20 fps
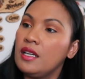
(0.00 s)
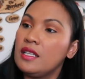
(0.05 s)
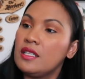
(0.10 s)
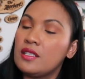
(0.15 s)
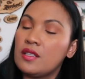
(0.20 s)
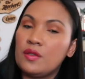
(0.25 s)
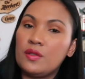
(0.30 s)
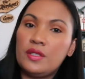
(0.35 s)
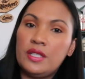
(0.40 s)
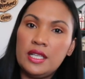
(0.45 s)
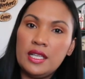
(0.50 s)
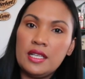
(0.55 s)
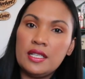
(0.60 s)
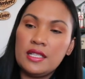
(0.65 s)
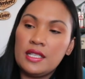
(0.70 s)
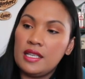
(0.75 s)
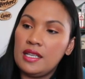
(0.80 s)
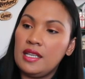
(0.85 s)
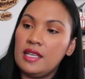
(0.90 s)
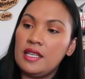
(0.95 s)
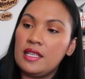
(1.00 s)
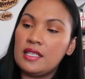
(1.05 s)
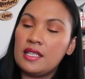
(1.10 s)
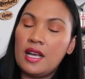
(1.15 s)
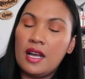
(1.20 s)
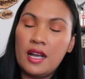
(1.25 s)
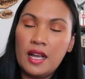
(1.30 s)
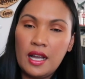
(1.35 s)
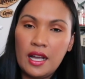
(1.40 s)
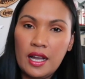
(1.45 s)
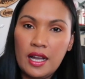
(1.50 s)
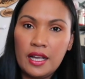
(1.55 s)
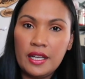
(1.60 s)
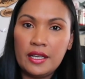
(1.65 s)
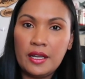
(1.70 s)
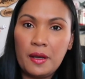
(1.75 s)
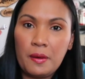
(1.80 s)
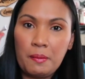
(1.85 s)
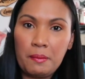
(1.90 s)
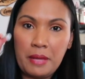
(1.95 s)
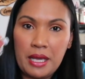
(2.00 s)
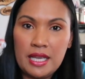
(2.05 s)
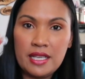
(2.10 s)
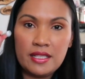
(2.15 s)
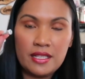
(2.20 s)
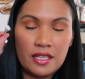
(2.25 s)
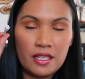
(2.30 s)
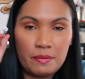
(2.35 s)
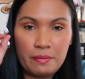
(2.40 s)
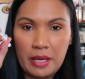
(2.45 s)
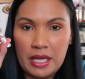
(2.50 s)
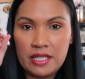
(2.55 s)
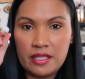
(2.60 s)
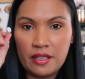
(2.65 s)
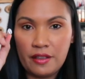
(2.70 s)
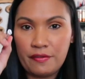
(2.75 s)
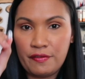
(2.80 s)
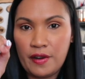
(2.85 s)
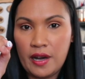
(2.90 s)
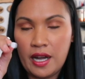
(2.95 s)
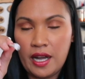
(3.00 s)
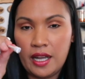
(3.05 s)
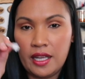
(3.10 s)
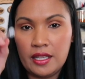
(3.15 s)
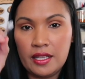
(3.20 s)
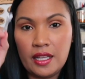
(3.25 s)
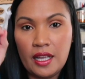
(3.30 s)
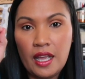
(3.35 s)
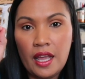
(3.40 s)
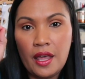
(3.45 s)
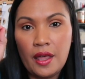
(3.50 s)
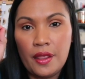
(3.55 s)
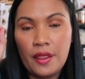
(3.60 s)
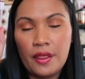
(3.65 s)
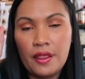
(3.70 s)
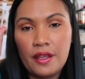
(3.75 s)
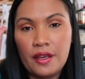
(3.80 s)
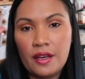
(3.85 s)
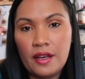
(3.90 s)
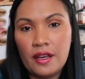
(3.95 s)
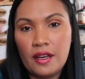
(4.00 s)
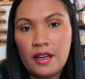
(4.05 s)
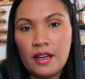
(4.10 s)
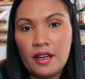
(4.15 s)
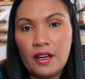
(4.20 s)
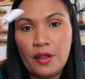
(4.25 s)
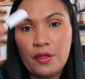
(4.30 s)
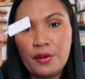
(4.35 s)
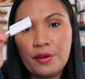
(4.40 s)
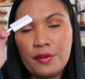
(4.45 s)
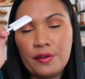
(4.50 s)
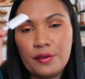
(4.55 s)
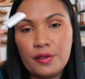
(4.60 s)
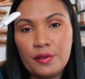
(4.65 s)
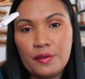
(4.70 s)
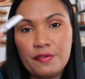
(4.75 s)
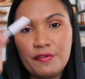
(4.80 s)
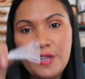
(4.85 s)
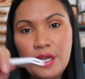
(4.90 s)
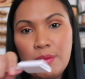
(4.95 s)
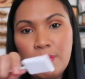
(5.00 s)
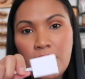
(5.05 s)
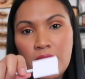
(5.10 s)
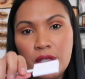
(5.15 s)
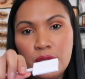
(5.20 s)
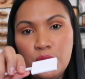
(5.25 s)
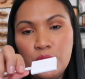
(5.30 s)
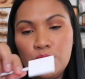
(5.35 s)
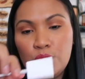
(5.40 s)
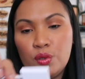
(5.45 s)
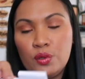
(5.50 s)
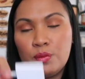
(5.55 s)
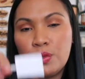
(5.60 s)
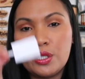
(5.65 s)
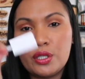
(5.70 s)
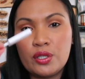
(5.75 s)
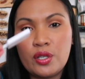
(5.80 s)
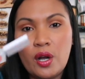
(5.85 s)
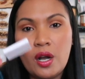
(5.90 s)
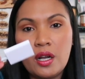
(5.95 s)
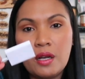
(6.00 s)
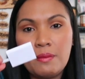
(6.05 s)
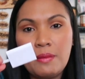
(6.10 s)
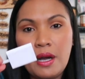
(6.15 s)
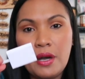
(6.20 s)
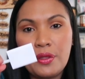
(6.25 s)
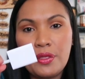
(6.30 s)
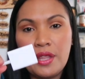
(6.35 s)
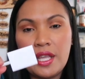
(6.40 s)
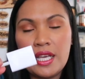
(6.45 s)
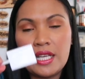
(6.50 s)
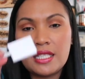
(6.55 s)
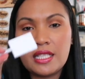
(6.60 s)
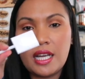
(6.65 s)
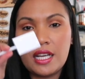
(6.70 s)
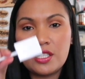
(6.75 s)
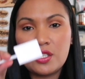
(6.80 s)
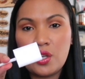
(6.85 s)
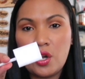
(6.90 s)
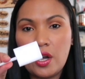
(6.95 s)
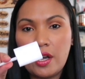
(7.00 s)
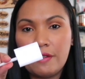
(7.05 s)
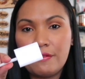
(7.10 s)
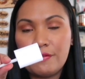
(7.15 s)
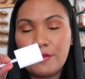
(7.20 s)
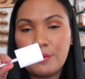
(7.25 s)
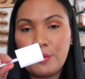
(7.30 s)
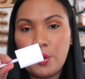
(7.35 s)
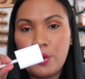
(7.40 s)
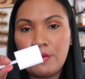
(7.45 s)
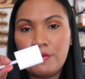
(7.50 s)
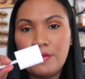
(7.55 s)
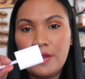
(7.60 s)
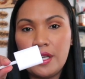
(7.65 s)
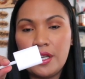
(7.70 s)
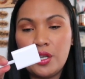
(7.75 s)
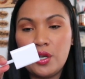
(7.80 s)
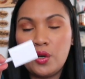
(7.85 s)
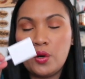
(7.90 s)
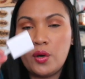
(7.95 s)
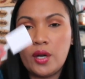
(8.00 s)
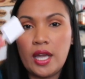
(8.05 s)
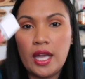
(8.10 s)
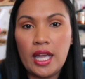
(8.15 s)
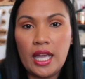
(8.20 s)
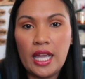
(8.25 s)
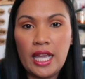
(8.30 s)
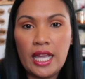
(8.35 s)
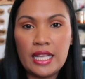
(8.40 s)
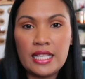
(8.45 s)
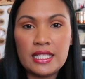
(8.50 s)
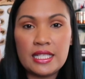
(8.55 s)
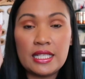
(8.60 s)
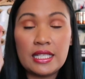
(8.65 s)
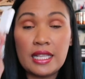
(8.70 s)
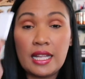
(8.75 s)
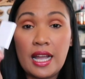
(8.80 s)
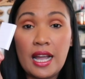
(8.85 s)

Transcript: So this is an amazing find. The other female YouTuber talk about this. I saw it from her video and